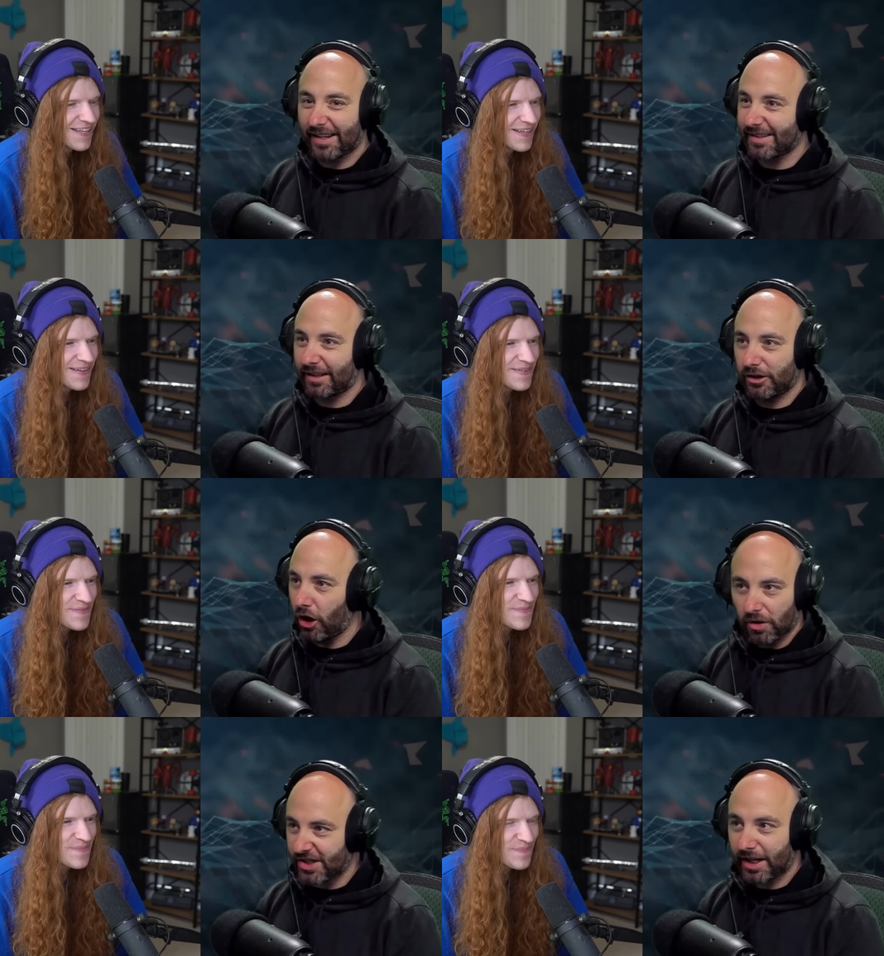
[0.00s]
Speaker 1: It's like,
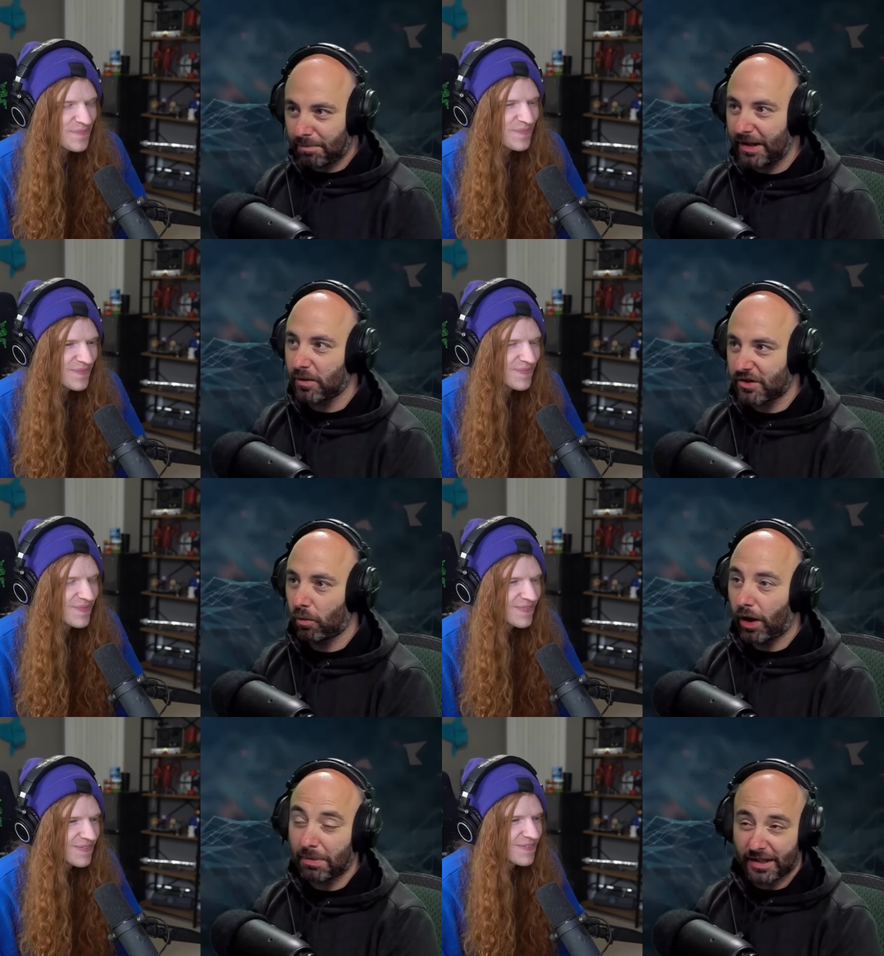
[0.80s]
no, Centipede was the
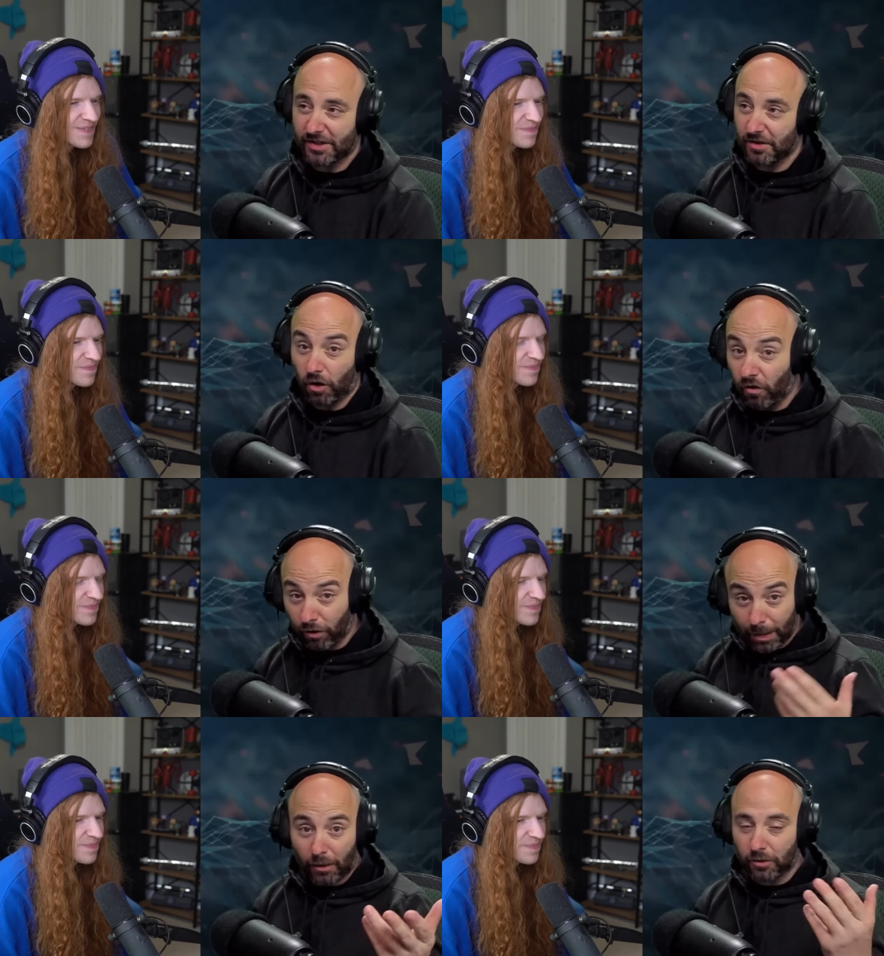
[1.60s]
one because it was
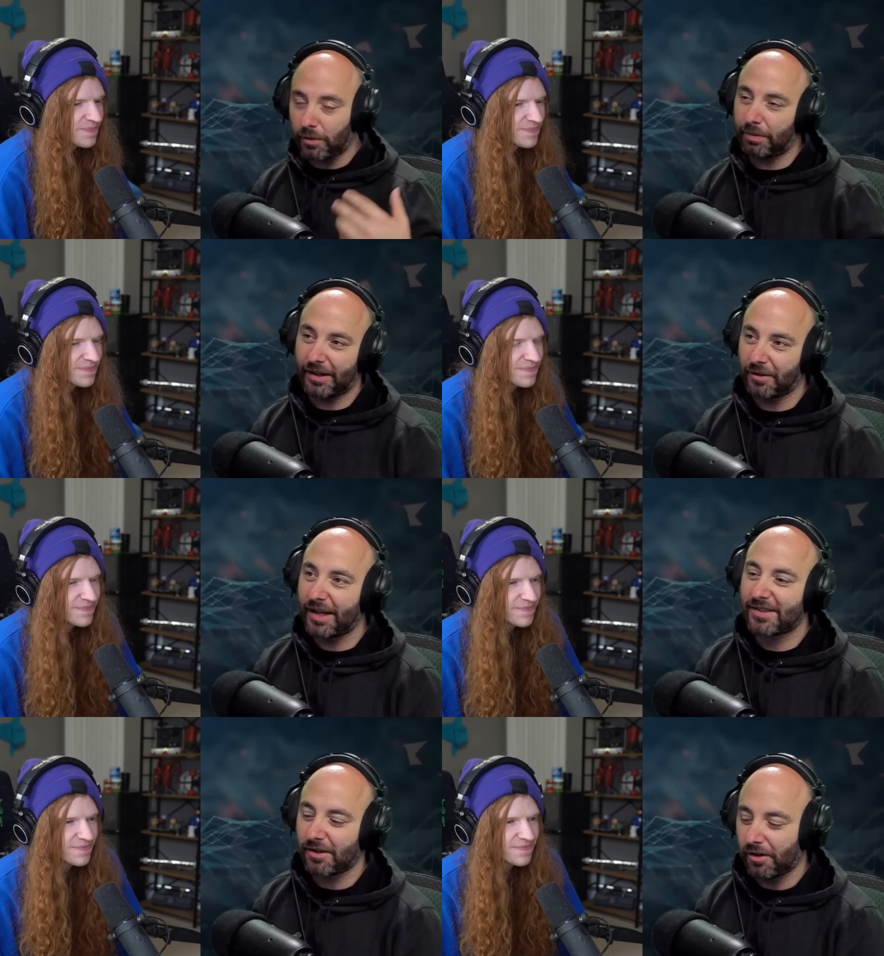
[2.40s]
overpowered when we played it,
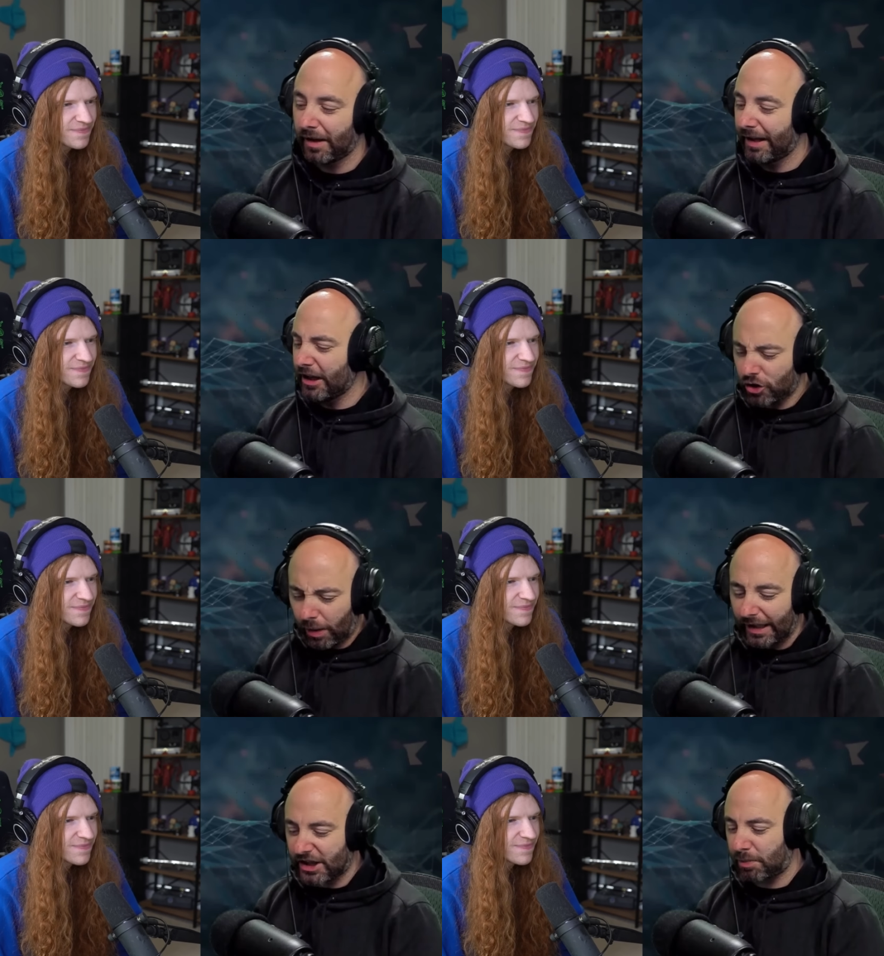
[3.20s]
right? So, do
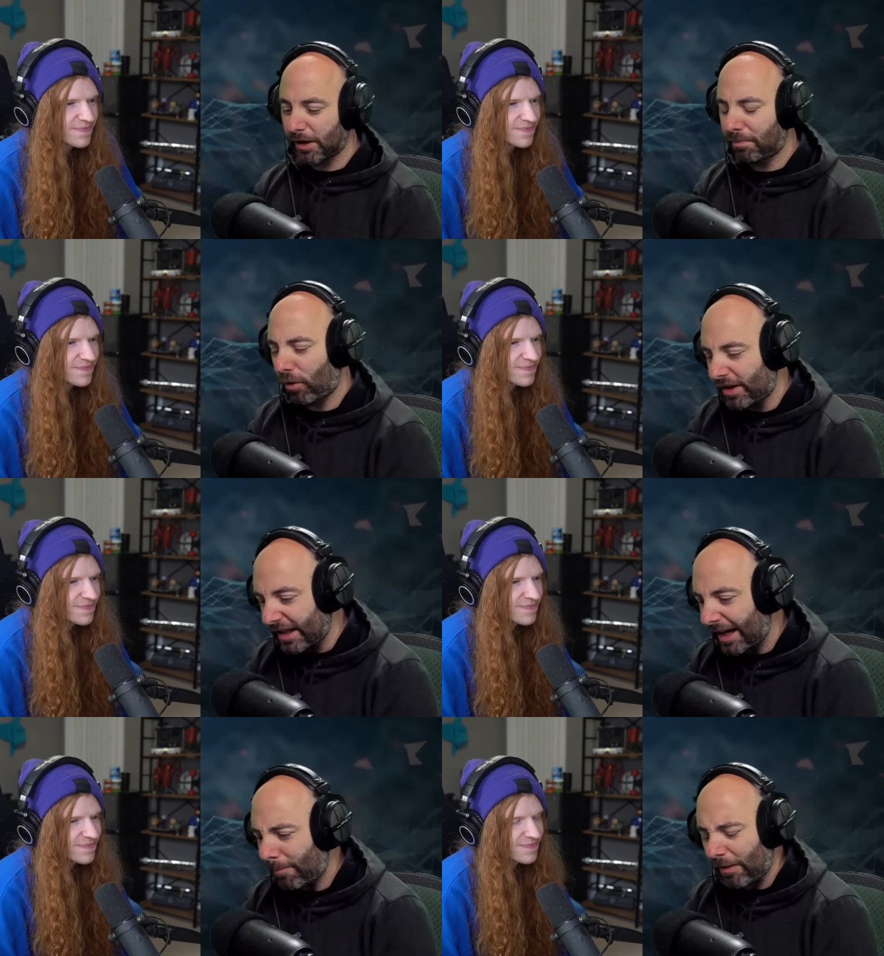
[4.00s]
I like Spiritborn?
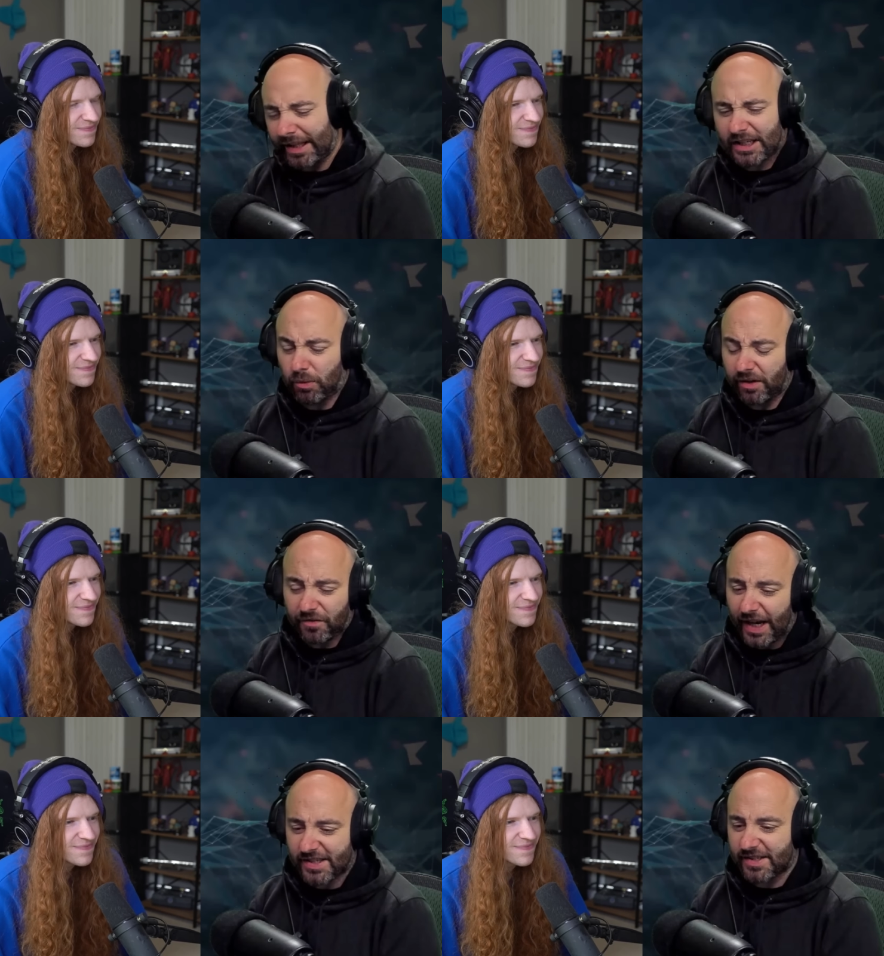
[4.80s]
Yeah, I think it's one of the
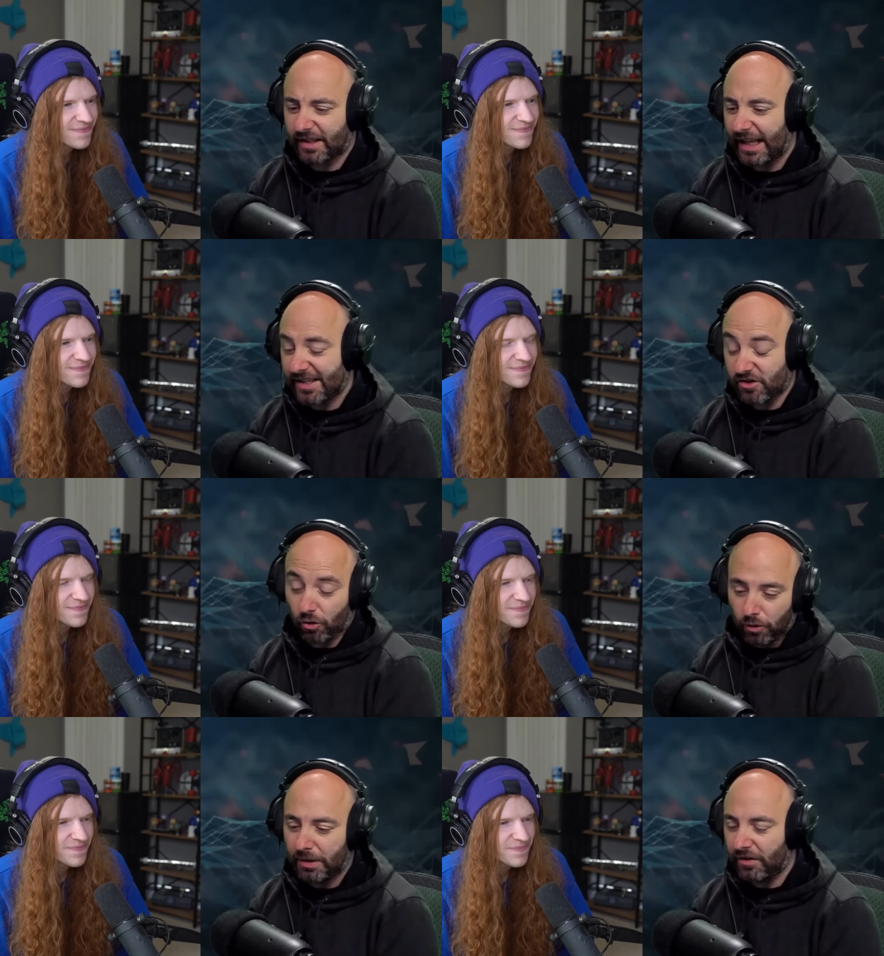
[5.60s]
fastest classes,
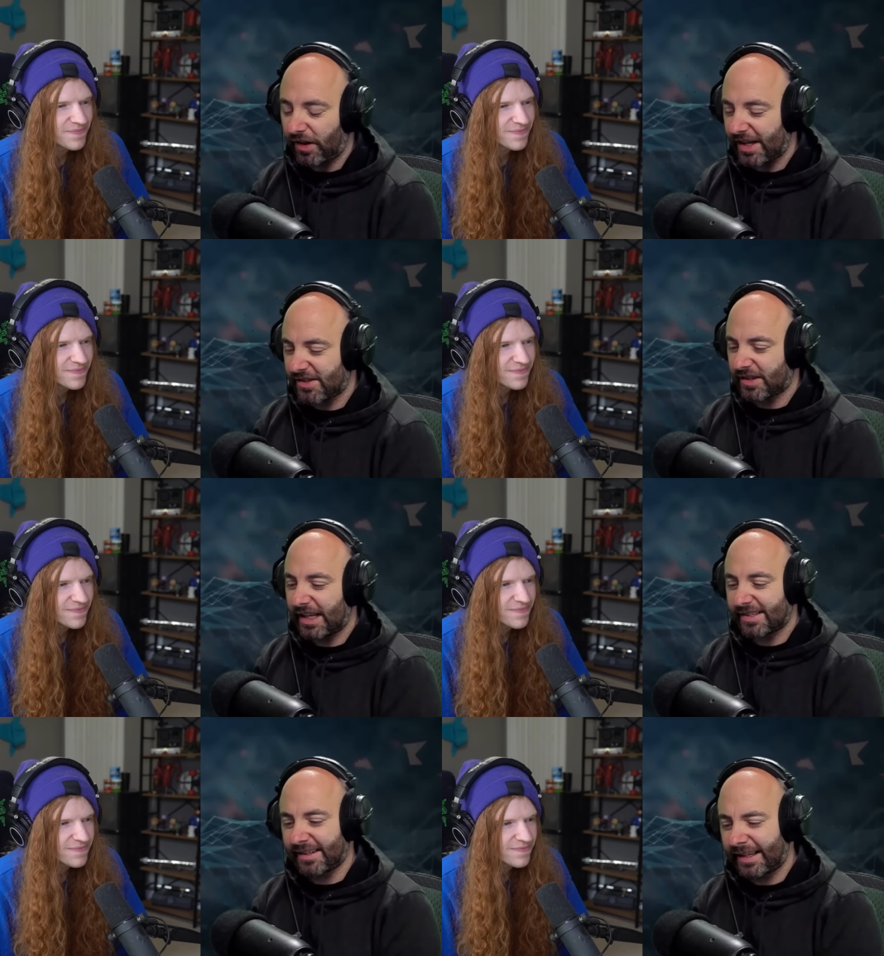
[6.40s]
or will be the fastest
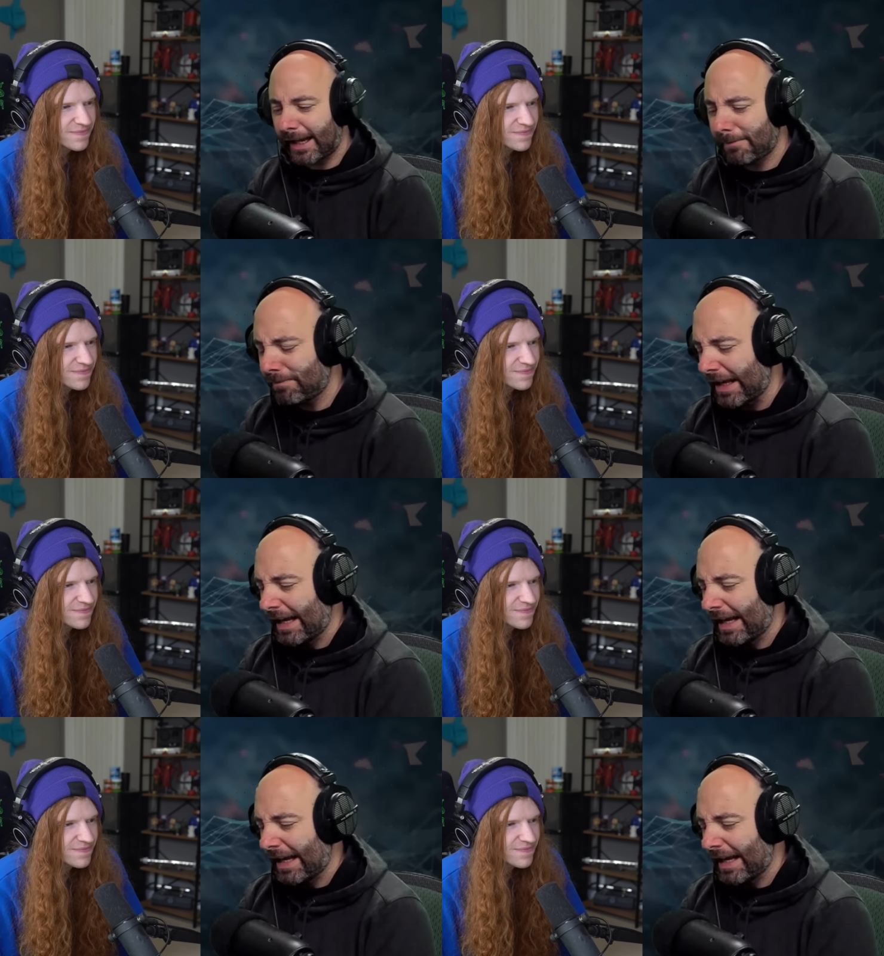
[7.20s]
class in the game.